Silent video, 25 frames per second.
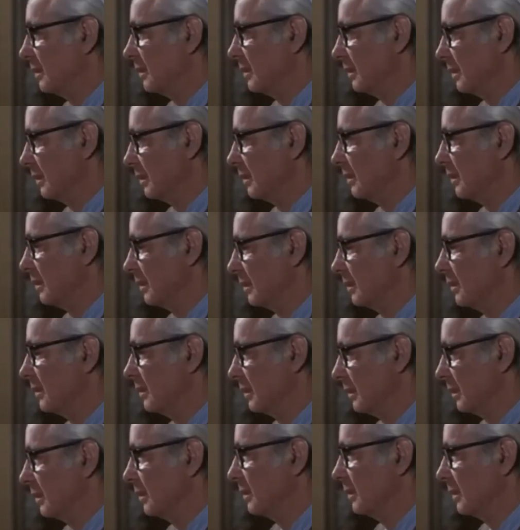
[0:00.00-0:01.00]
the fact
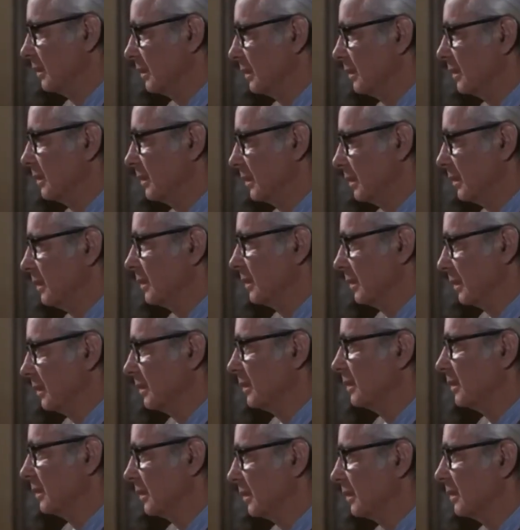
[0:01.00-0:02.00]
of his
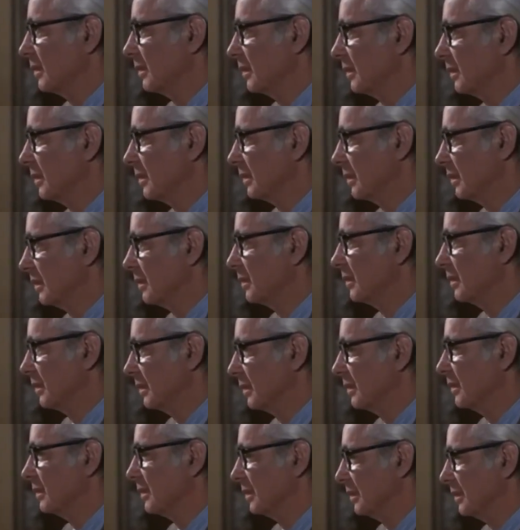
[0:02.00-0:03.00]
solitary life, being
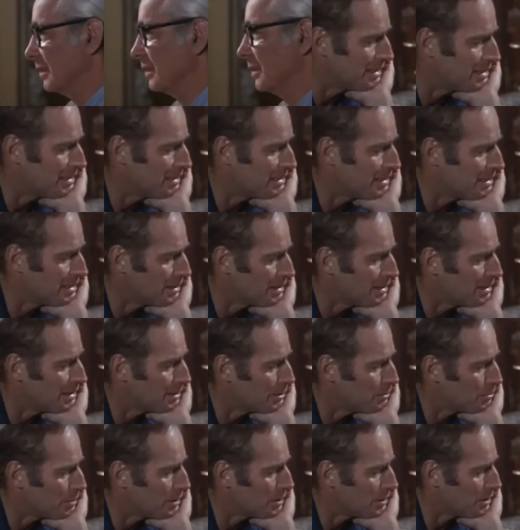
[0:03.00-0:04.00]
alone.
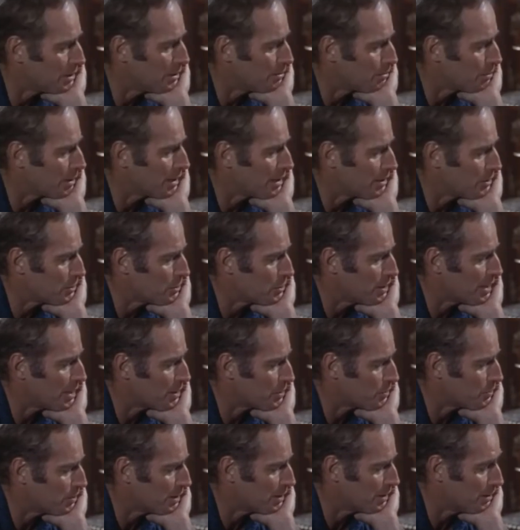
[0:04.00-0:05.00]
In the piece, he plays
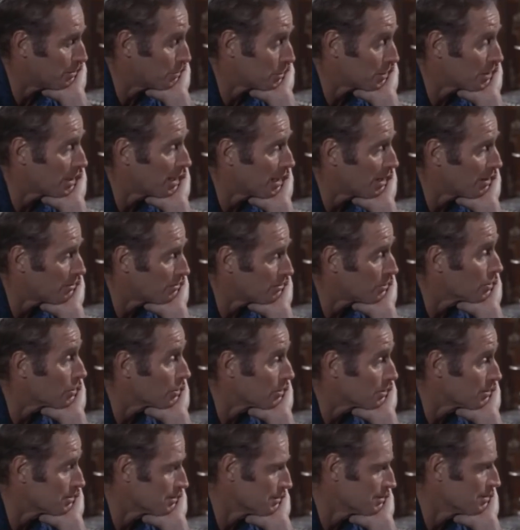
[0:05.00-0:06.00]
chess with himself,
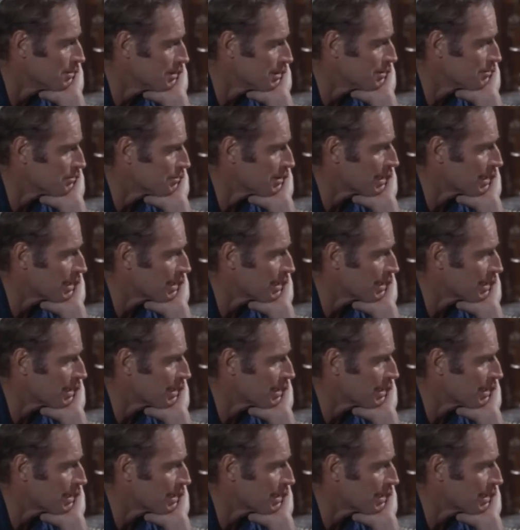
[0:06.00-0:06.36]
or in